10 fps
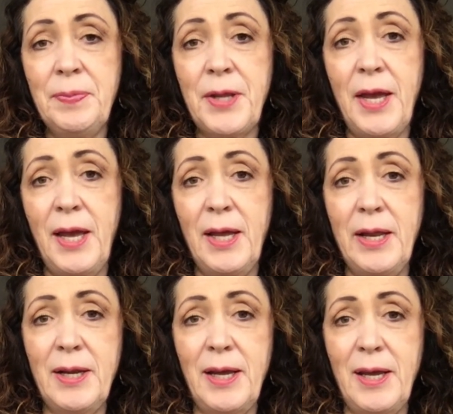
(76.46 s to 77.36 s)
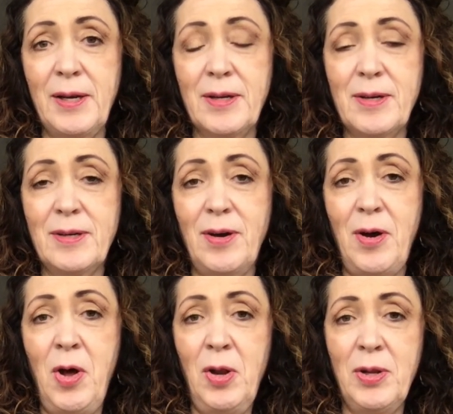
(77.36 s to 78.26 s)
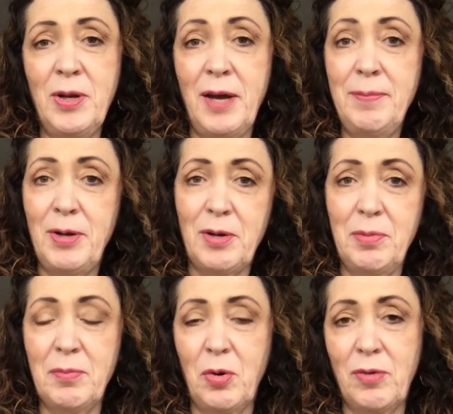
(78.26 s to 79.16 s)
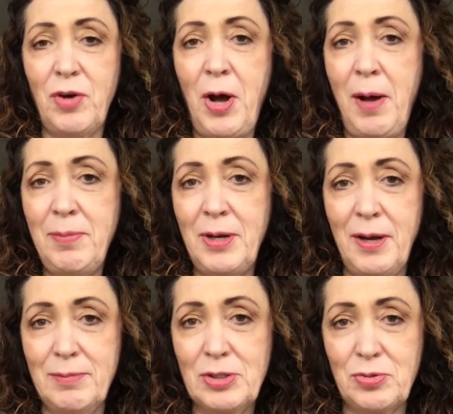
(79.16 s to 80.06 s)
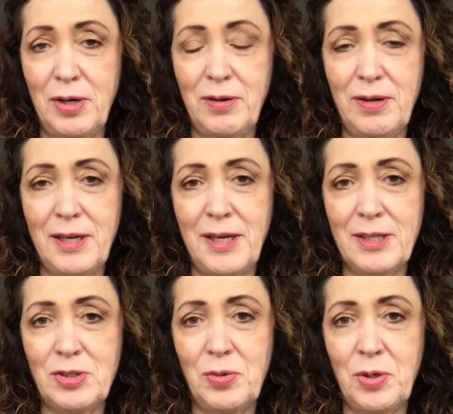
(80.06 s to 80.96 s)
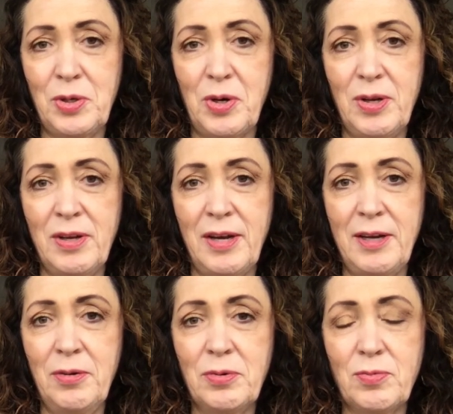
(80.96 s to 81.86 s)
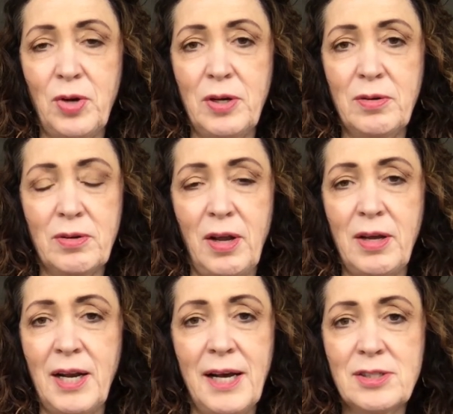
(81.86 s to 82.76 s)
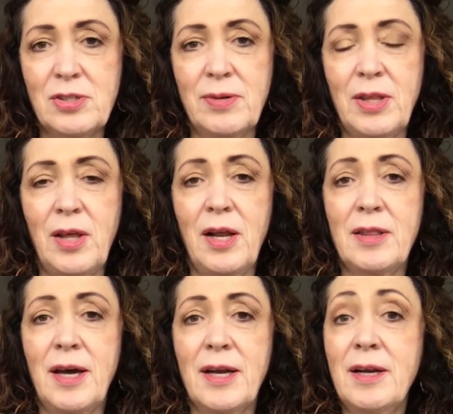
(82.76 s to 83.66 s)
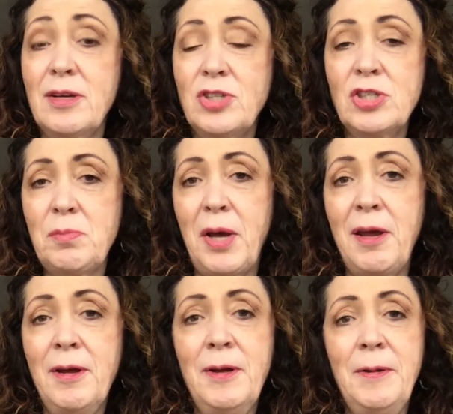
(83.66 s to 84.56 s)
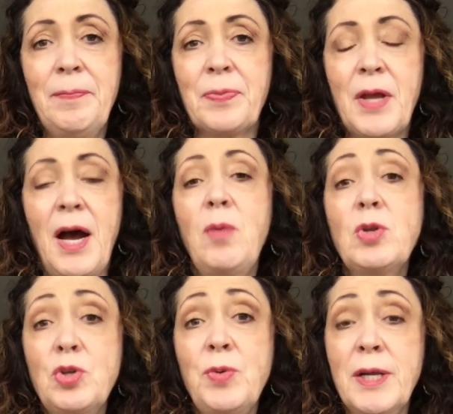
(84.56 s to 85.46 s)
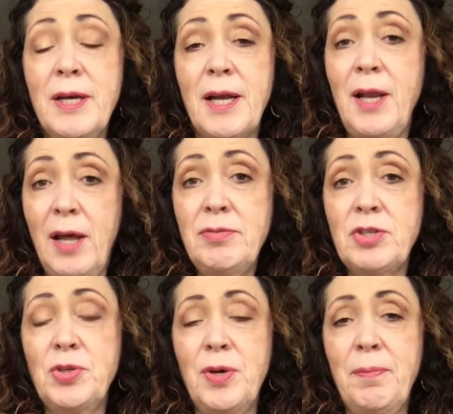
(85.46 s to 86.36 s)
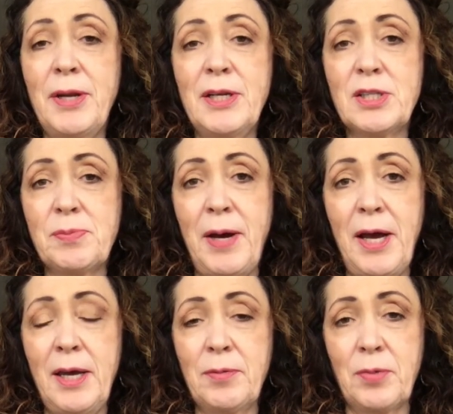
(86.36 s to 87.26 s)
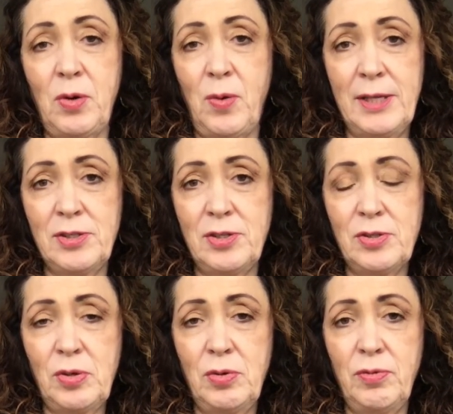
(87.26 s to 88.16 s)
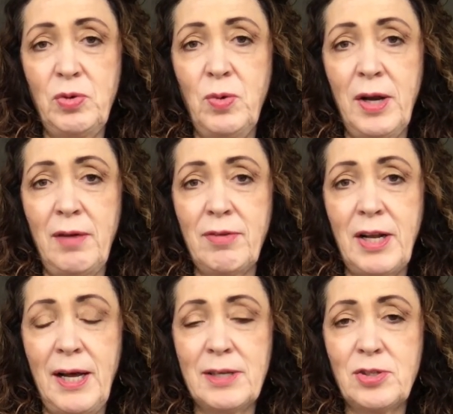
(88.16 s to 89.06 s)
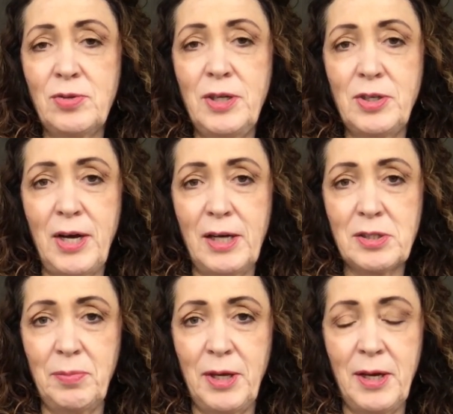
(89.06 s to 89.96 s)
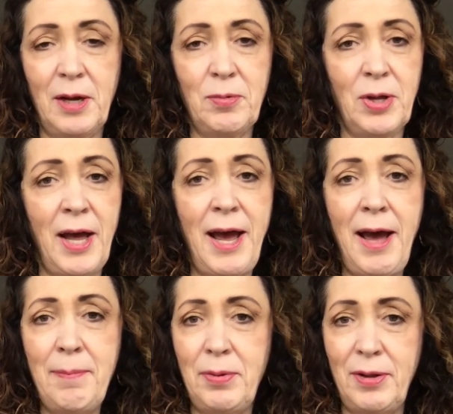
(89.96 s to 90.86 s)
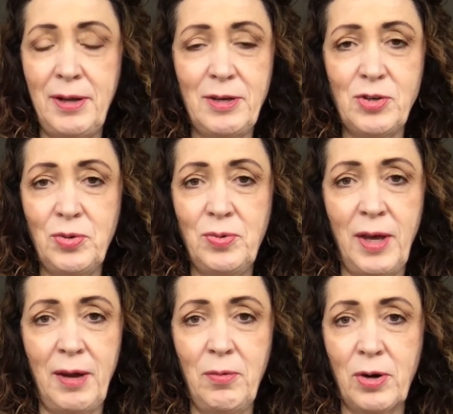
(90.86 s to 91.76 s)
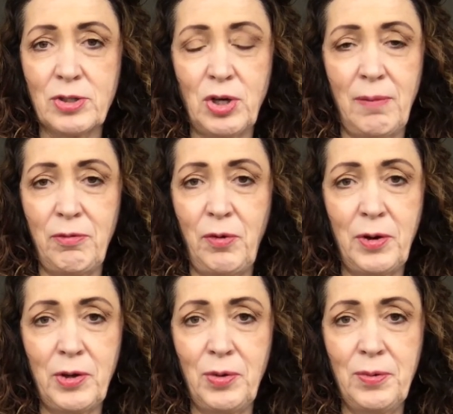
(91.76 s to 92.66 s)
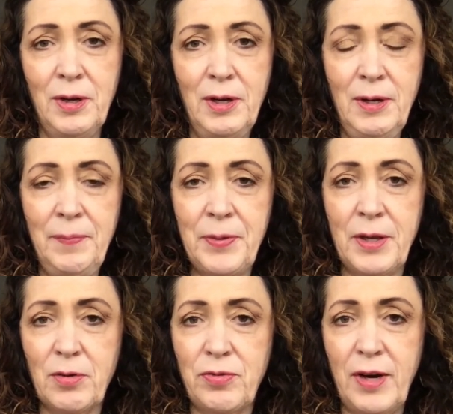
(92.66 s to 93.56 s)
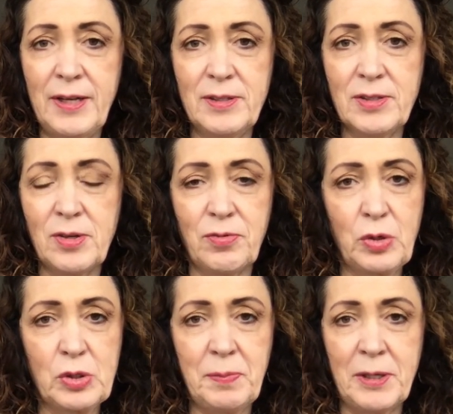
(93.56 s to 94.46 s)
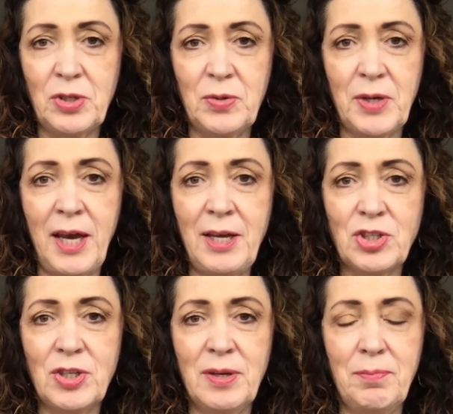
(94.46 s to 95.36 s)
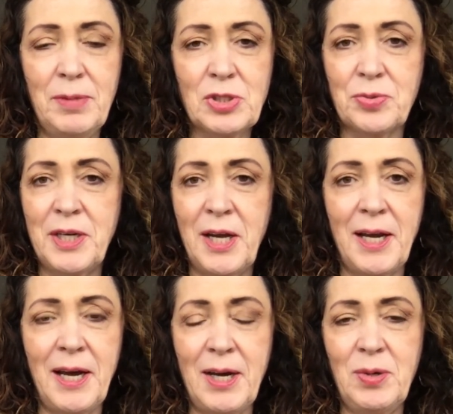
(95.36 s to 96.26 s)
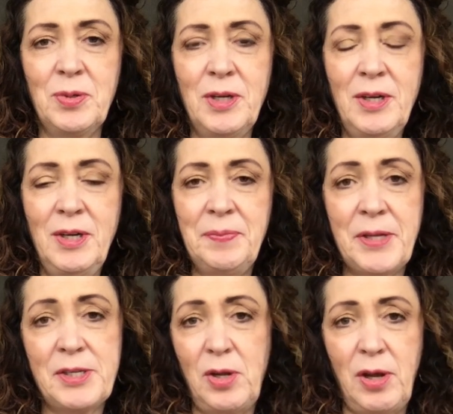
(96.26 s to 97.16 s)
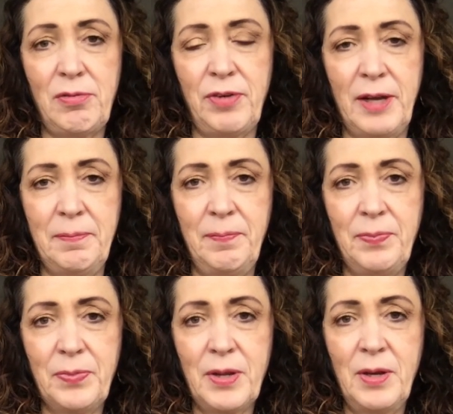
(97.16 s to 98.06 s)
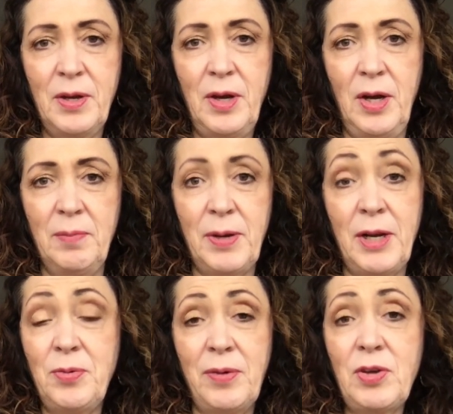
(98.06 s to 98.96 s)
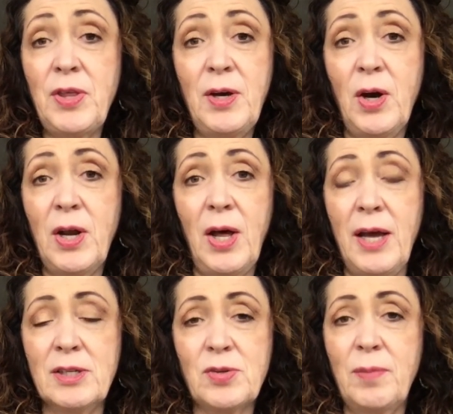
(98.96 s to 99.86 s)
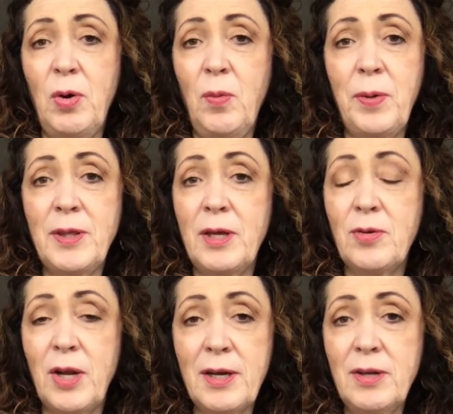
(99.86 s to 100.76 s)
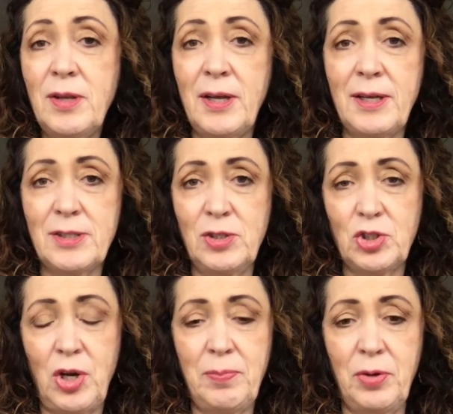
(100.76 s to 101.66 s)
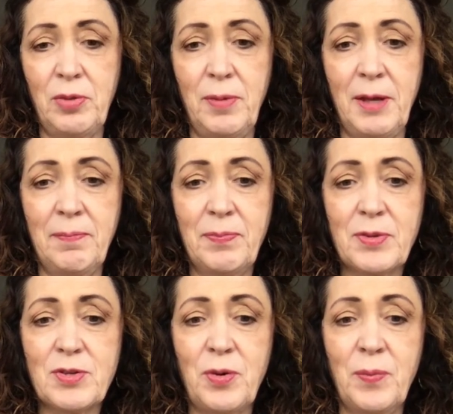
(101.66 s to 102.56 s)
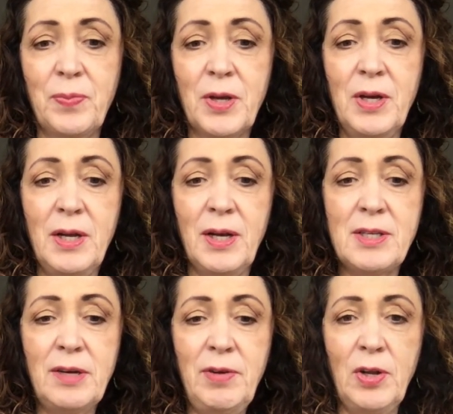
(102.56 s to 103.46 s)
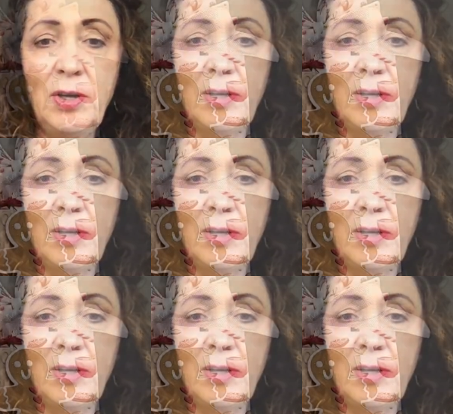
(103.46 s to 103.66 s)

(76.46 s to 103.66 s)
And in Holland, I'm a little bit more of a hobby demonstrator, I guess you could call it. I don't run like classes or anything like that. I'm just by... I will do it, and I love to do it, but it's by request. So if you want to have a class, you need to ask me, and I will happily do a workshop for you and your friends, or for a special occasion, a mystery night out. It's a lot of fun. But I do everything online, so I'm hoping that you click on the links and shop with me. So let's have a look.